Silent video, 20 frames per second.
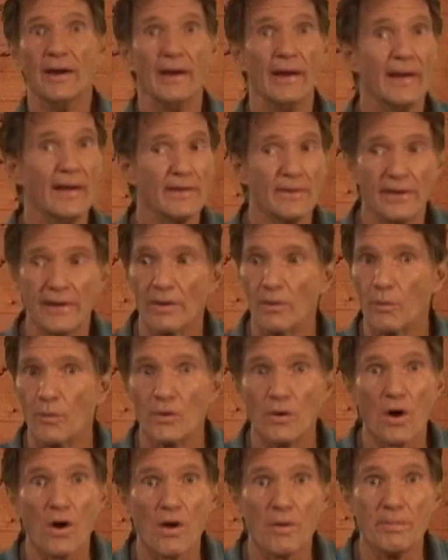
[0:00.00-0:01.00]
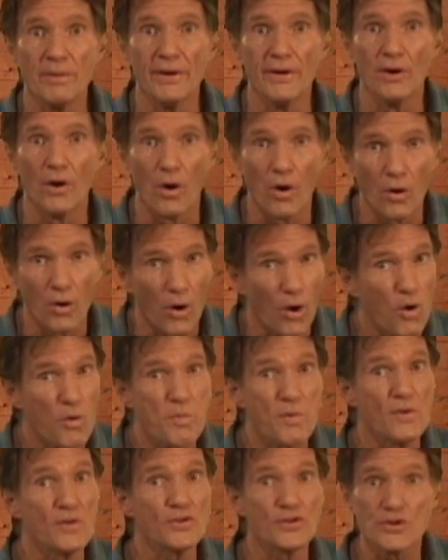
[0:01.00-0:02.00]
And it would all be
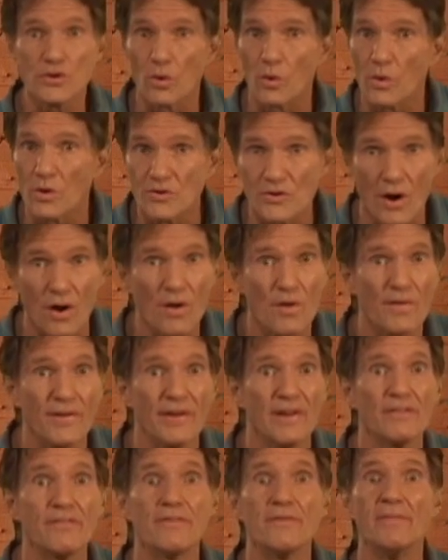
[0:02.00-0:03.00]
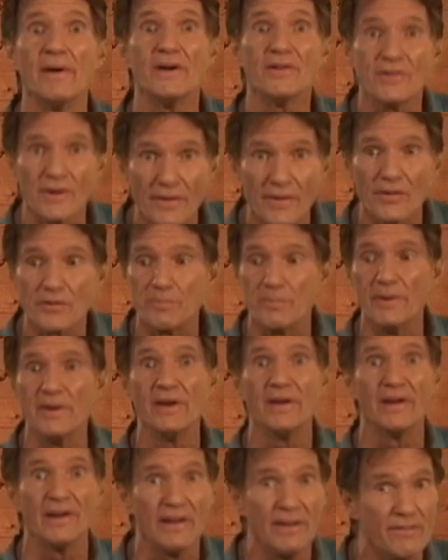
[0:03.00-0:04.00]
open source. All the information that's
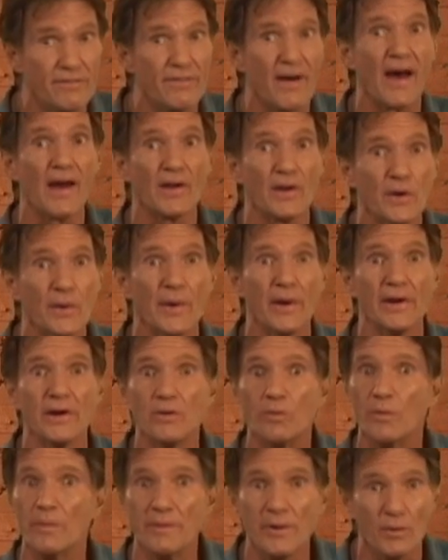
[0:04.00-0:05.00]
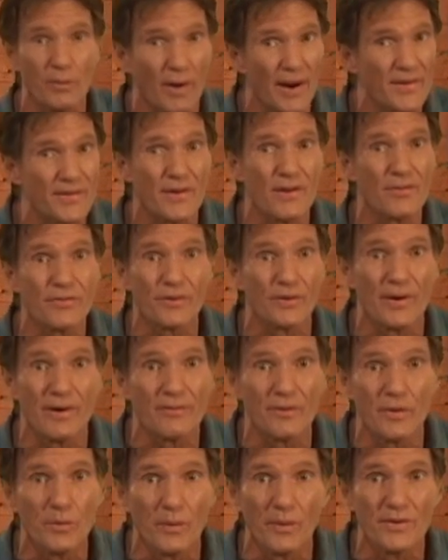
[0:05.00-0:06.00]
being evaluated would be right there for
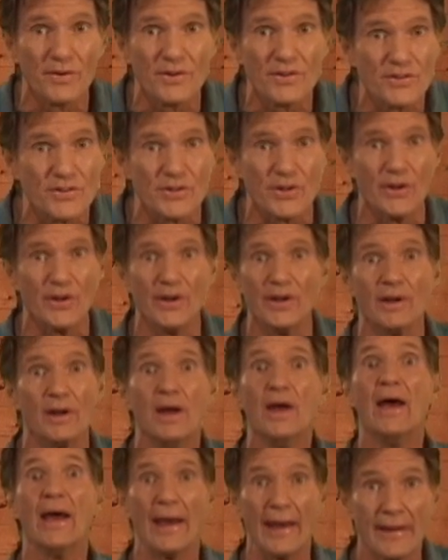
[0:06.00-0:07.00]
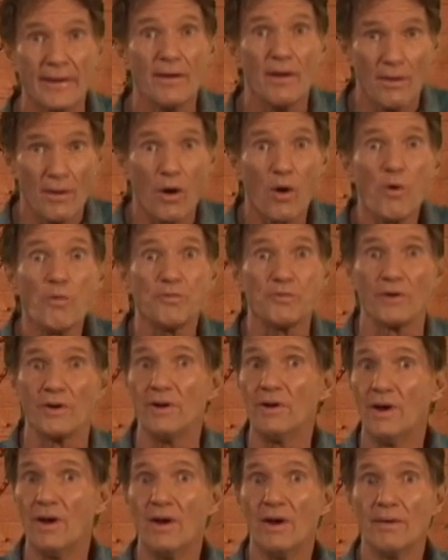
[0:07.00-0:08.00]
everyone to see, and hopefully
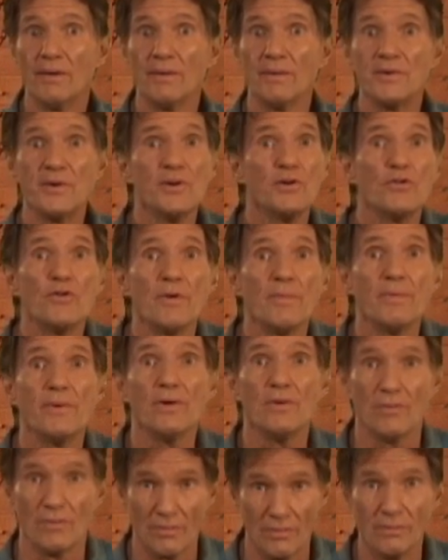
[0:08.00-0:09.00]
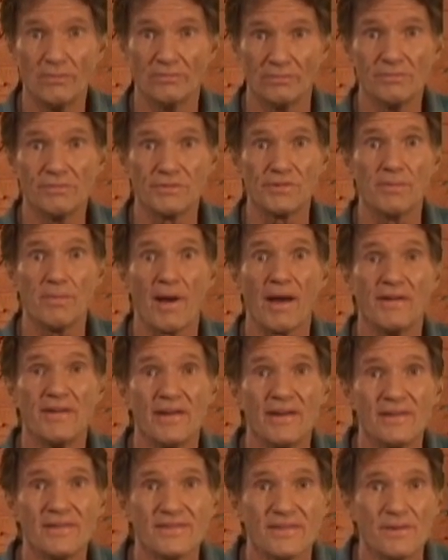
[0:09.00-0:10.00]
contribute some
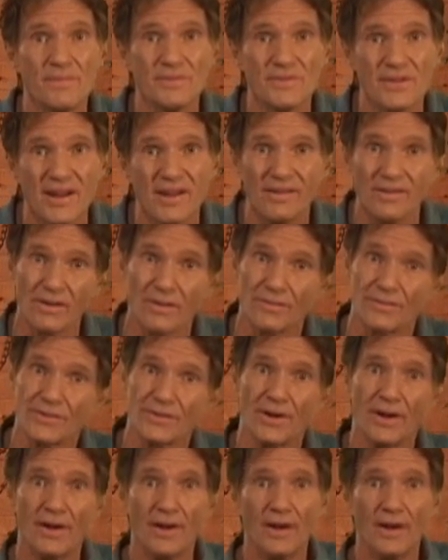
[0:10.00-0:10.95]
ideas themselves.